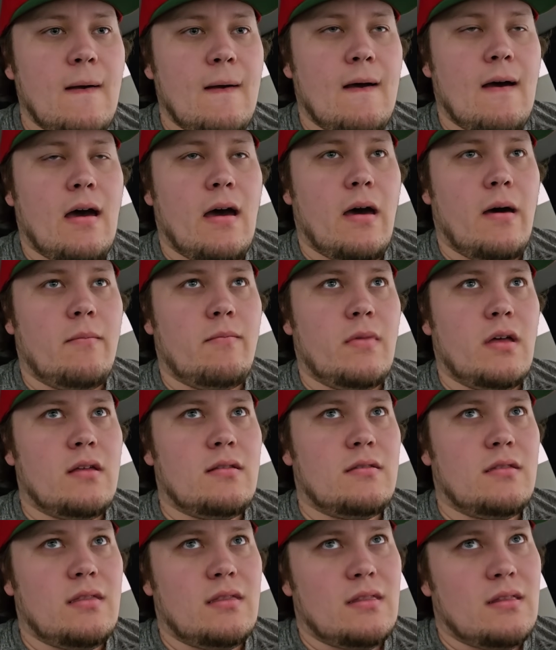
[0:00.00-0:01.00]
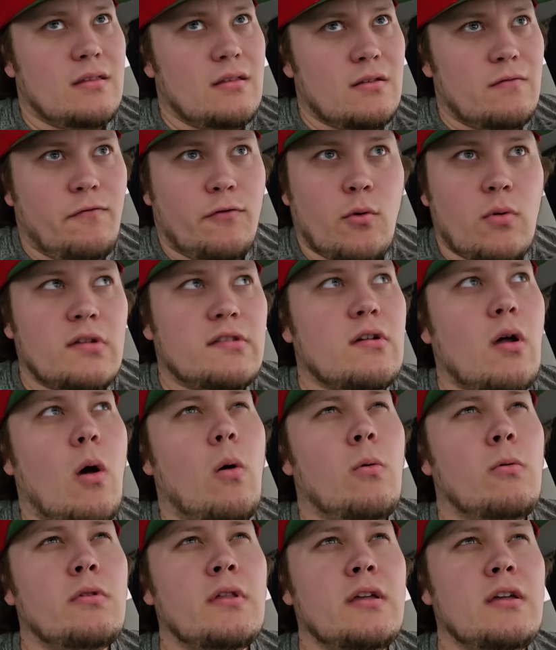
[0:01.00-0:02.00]
Um, Ford's
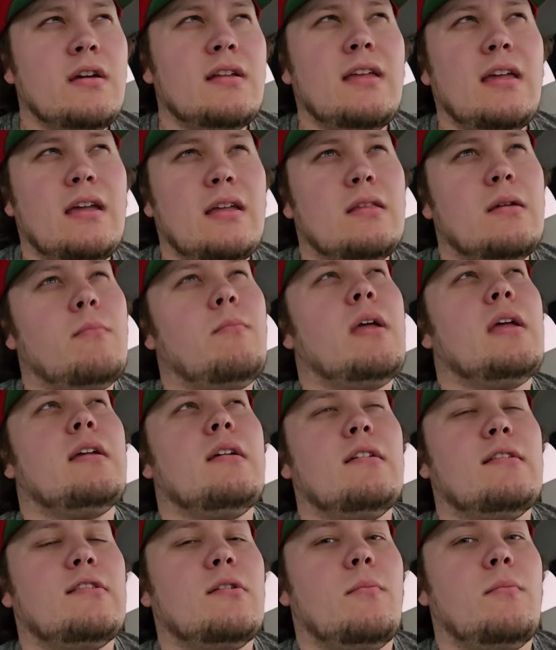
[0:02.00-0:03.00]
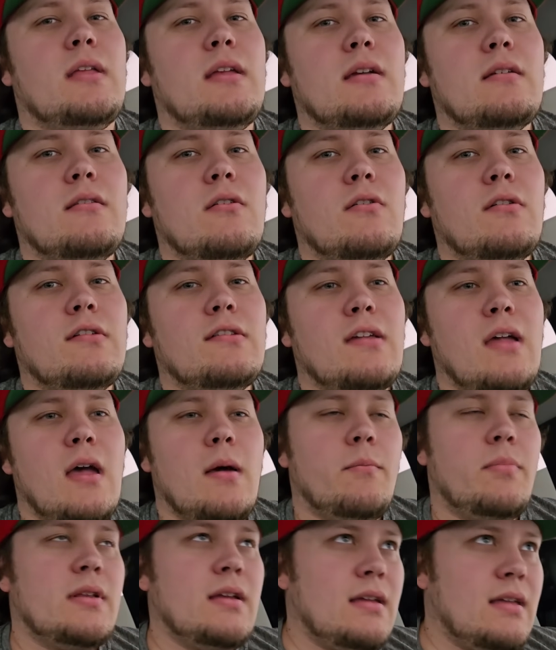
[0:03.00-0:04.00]
only going to end up making so many of those.
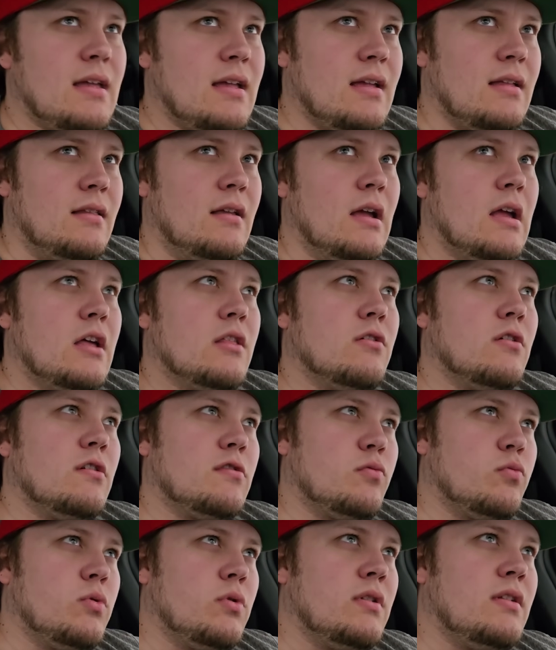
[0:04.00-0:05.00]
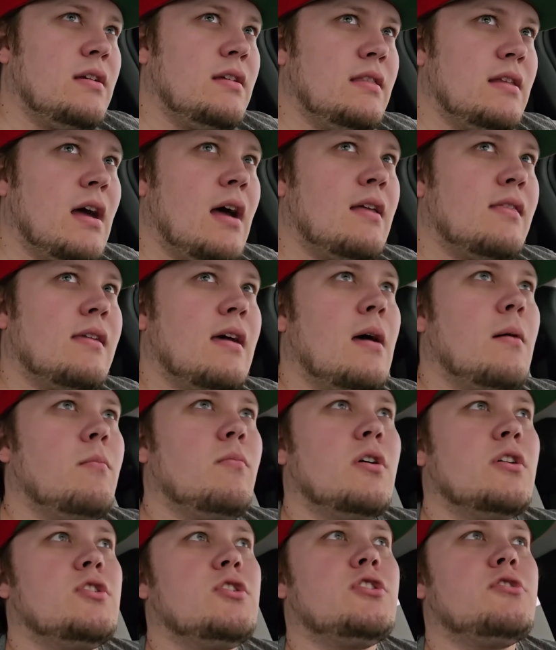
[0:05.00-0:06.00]
But again, there's really not that
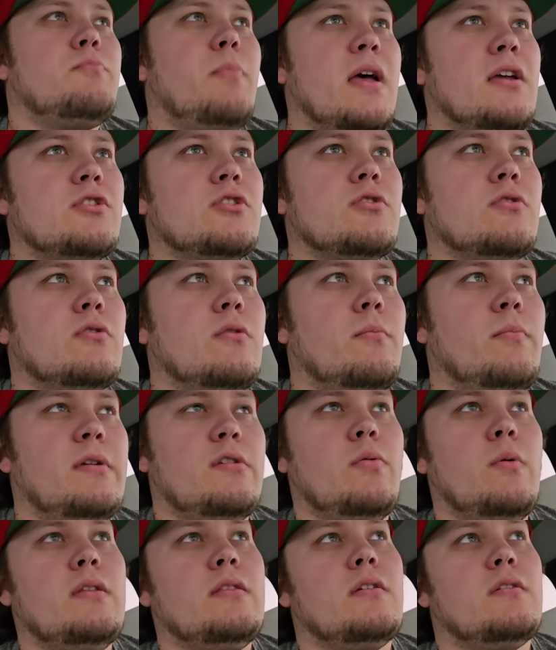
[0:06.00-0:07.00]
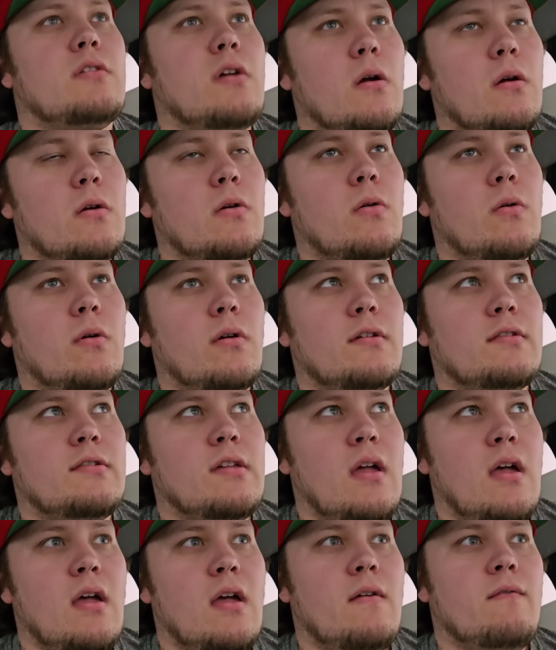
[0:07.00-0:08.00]
much special between the Dark Horse
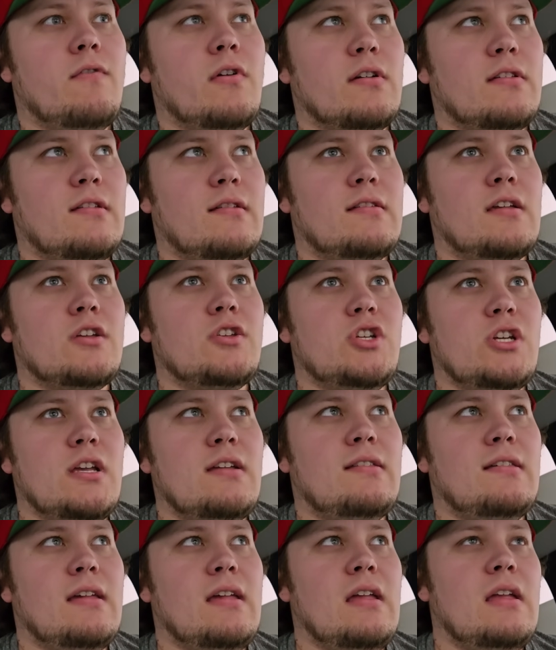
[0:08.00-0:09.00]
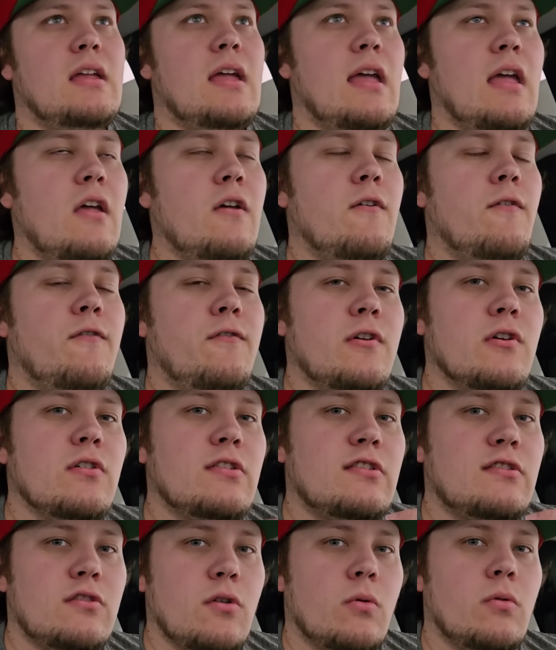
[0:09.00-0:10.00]
versus a GT if you're
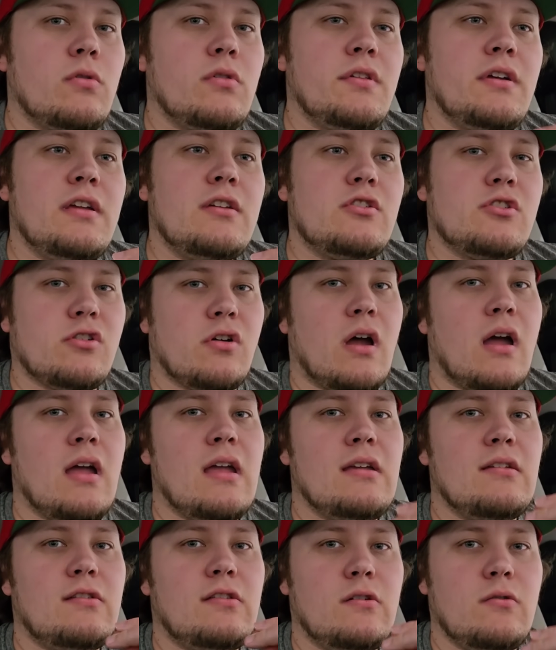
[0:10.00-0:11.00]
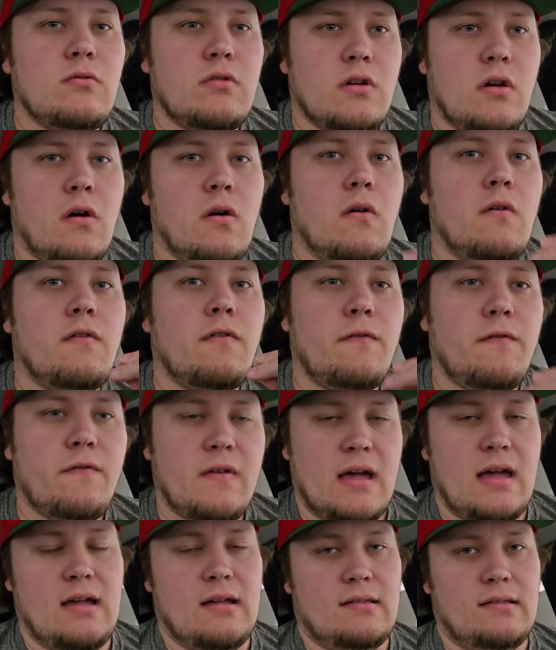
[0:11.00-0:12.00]
solely trying to go
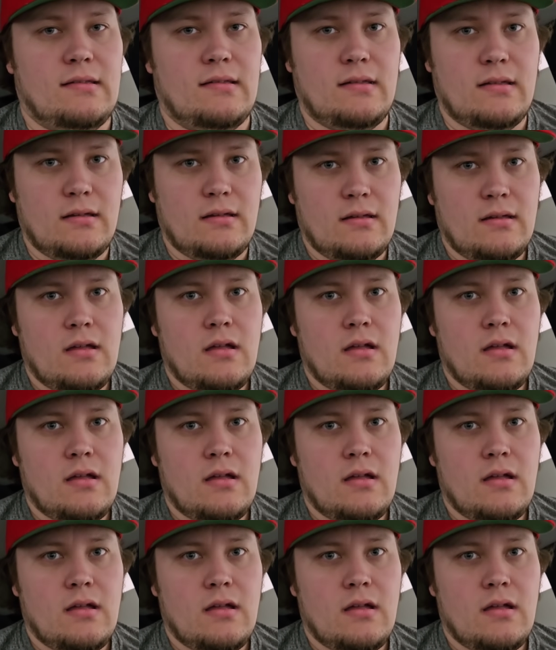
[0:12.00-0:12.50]
fast.